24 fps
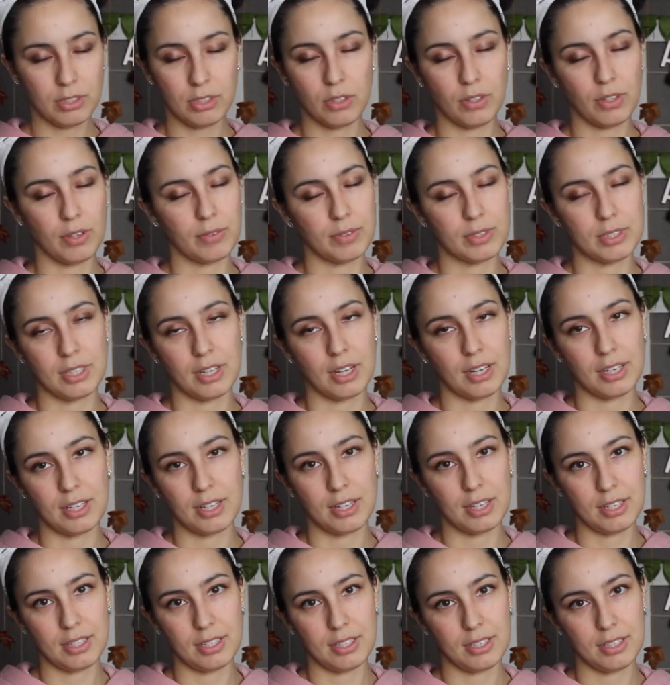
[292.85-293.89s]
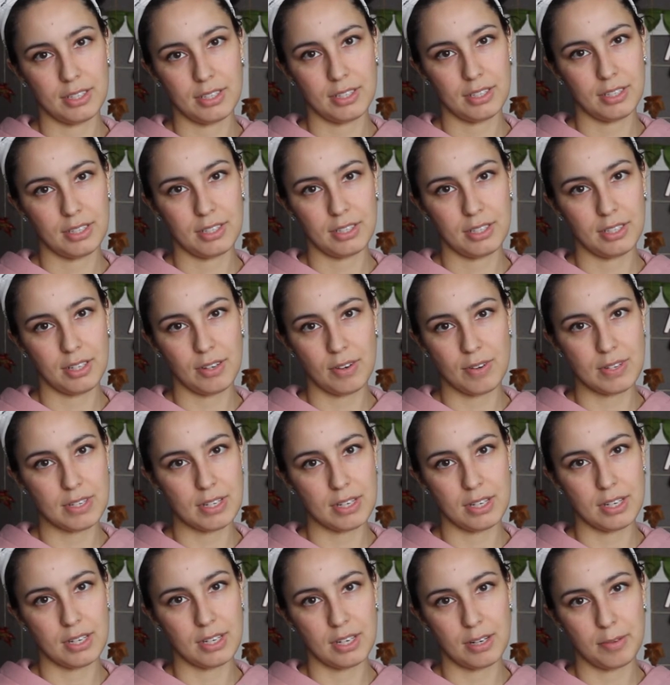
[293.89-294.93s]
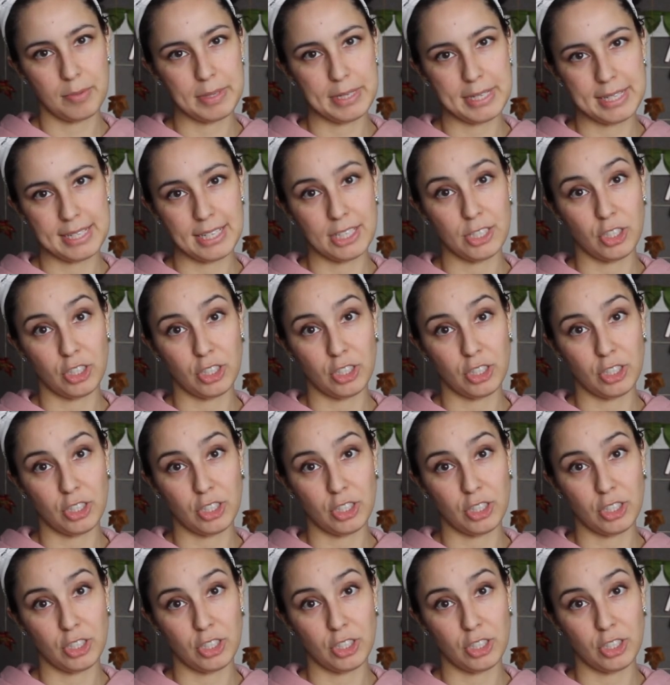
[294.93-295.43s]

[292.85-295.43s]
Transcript: No, that was not it. That wasn't it. I meant to say